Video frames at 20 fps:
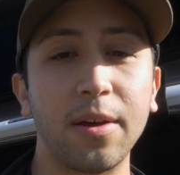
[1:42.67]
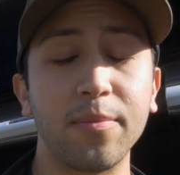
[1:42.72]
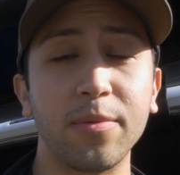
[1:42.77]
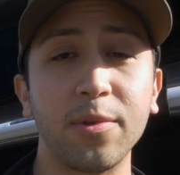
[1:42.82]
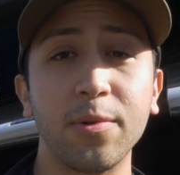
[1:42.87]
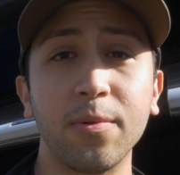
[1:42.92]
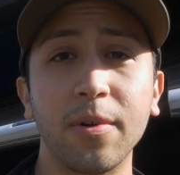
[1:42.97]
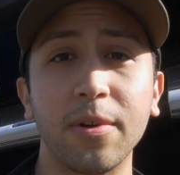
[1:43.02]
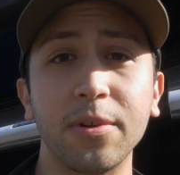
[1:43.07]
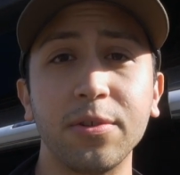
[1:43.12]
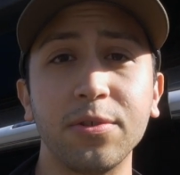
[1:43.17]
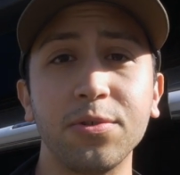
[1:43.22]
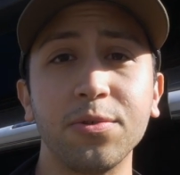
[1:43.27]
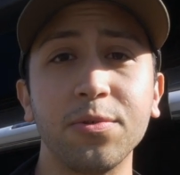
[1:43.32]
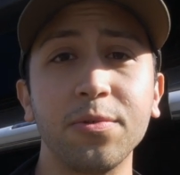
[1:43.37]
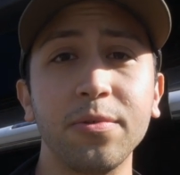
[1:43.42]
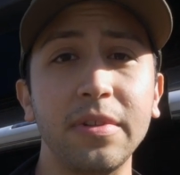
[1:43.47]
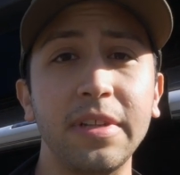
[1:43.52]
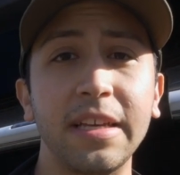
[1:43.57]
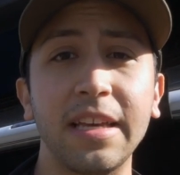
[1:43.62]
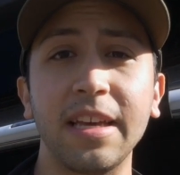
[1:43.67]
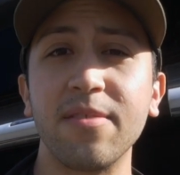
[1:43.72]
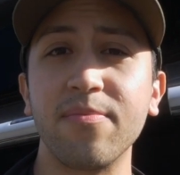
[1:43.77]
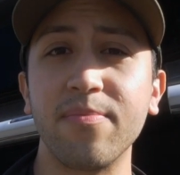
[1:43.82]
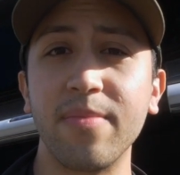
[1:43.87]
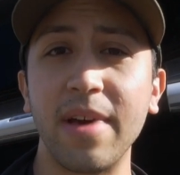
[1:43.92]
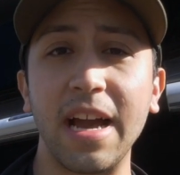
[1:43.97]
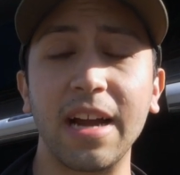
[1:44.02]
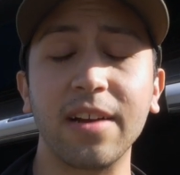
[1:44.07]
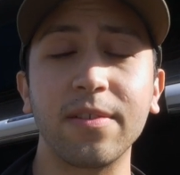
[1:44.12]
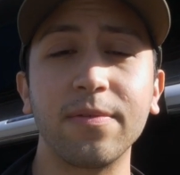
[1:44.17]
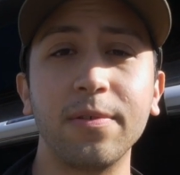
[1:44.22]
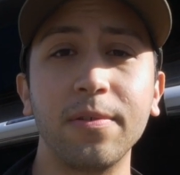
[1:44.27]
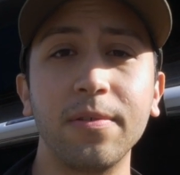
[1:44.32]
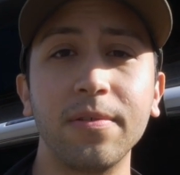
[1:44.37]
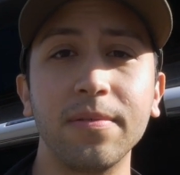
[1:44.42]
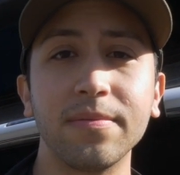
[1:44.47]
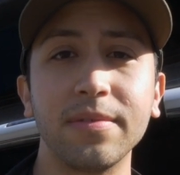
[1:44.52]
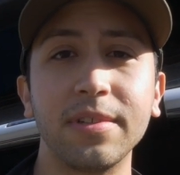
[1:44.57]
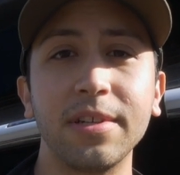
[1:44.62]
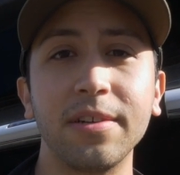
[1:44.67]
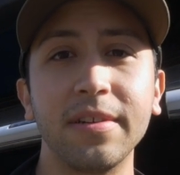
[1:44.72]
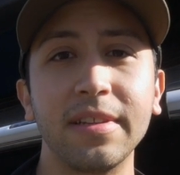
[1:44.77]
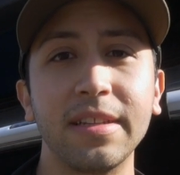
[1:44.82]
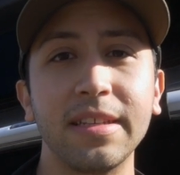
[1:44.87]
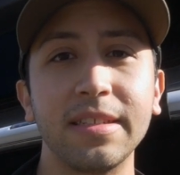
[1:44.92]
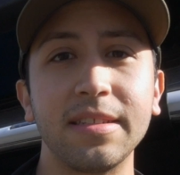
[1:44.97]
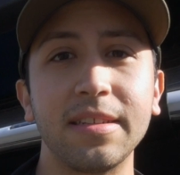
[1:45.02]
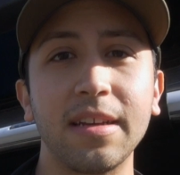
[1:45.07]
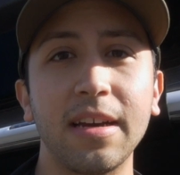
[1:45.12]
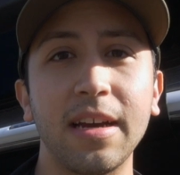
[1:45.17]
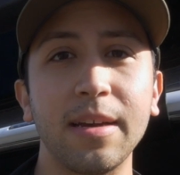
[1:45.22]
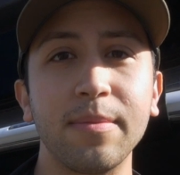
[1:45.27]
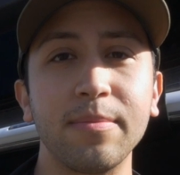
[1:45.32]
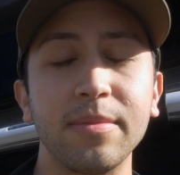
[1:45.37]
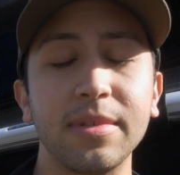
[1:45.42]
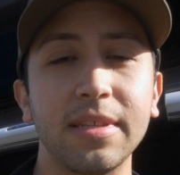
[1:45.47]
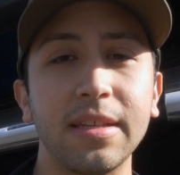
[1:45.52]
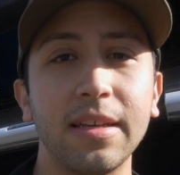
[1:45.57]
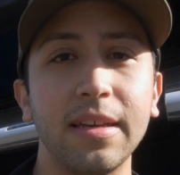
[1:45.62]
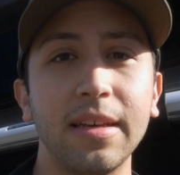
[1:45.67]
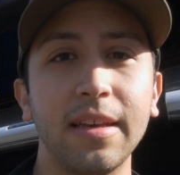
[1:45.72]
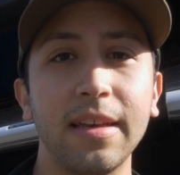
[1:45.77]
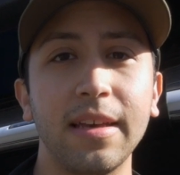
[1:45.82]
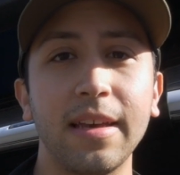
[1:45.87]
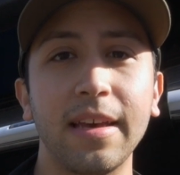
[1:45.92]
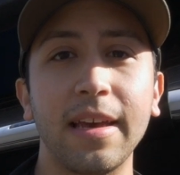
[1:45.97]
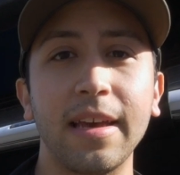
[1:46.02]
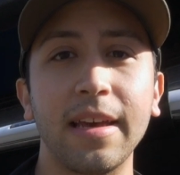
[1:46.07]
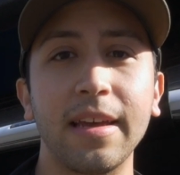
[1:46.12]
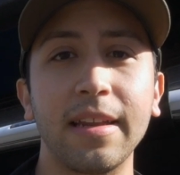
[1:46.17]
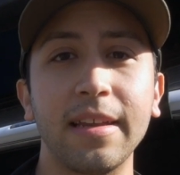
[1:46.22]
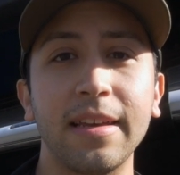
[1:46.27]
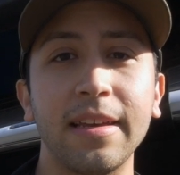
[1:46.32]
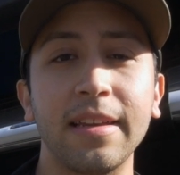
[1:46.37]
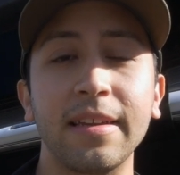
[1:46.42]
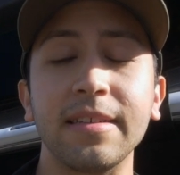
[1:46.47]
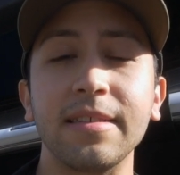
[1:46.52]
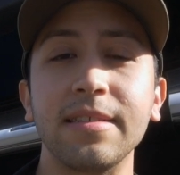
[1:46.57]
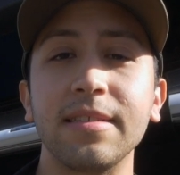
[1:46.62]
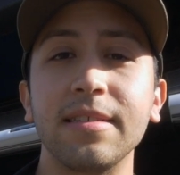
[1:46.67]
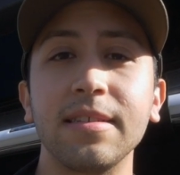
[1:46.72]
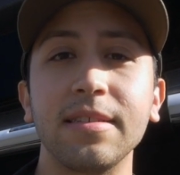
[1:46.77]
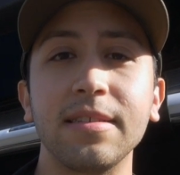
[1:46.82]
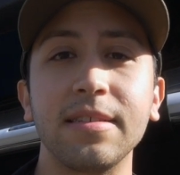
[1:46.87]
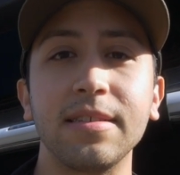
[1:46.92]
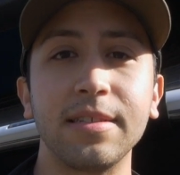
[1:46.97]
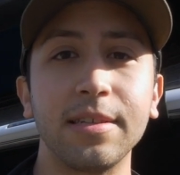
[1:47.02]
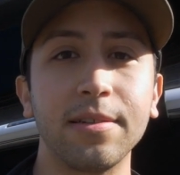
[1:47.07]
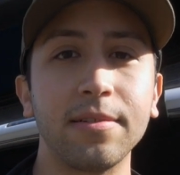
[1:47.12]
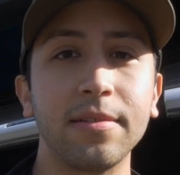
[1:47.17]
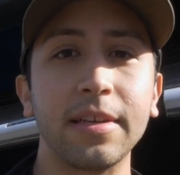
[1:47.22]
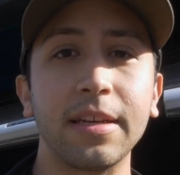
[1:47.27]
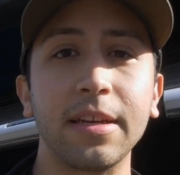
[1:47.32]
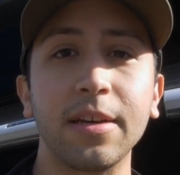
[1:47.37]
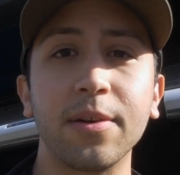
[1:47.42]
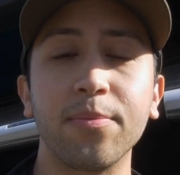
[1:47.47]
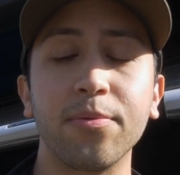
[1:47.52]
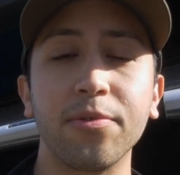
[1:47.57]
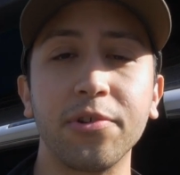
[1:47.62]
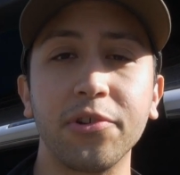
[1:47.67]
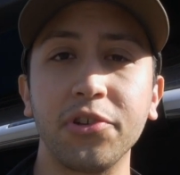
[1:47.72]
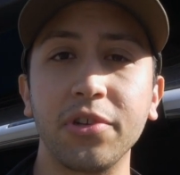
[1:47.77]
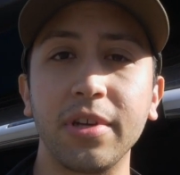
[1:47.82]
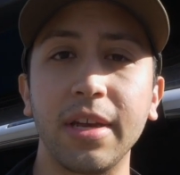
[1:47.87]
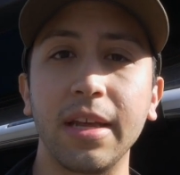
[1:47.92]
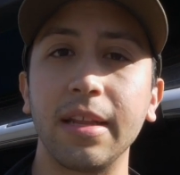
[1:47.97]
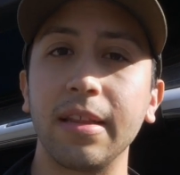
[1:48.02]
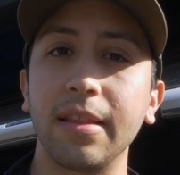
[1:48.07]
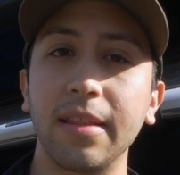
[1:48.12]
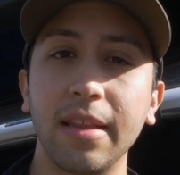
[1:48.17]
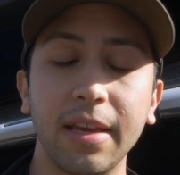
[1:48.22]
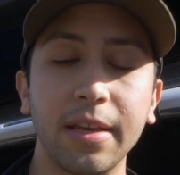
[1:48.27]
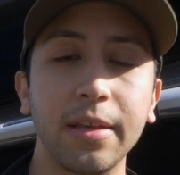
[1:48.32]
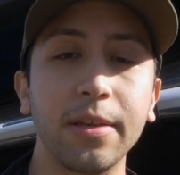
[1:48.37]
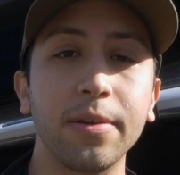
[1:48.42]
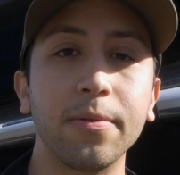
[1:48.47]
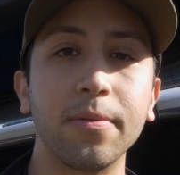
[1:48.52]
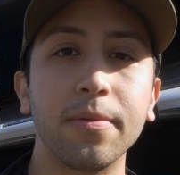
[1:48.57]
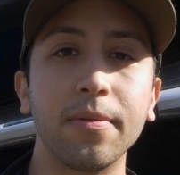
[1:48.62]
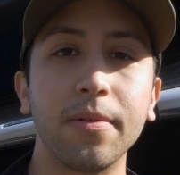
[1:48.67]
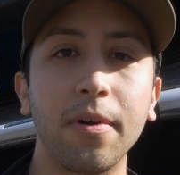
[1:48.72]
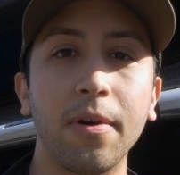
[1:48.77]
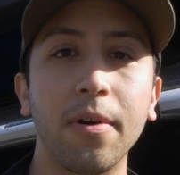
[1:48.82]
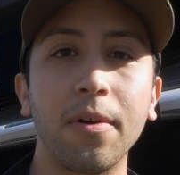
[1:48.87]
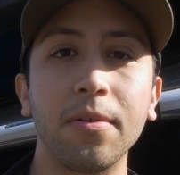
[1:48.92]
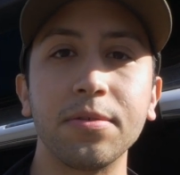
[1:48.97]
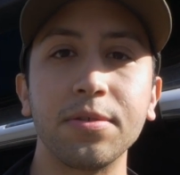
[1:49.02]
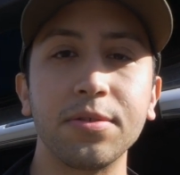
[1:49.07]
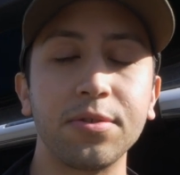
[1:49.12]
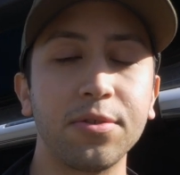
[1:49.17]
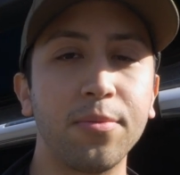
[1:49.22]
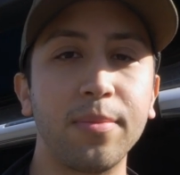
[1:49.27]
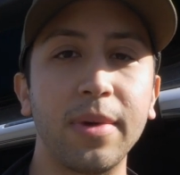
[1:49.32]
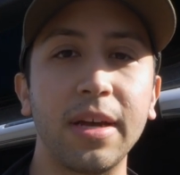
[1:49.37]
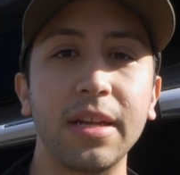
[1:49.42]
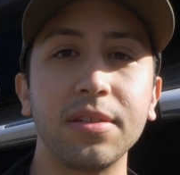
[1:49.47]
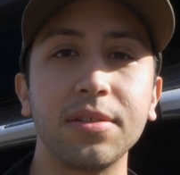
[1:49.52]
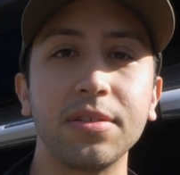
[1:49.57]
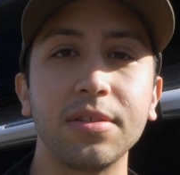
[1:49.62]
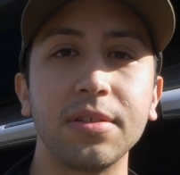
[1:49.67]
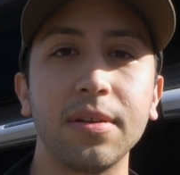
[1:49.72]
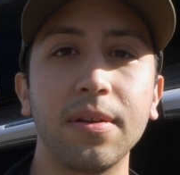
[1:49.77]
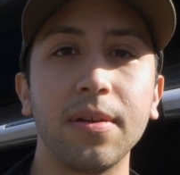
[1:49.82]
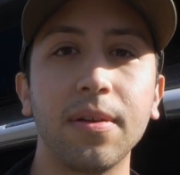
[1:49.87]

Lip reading: You are truly impactful during these times, and it is sincerely appreciated. Thank you all so much.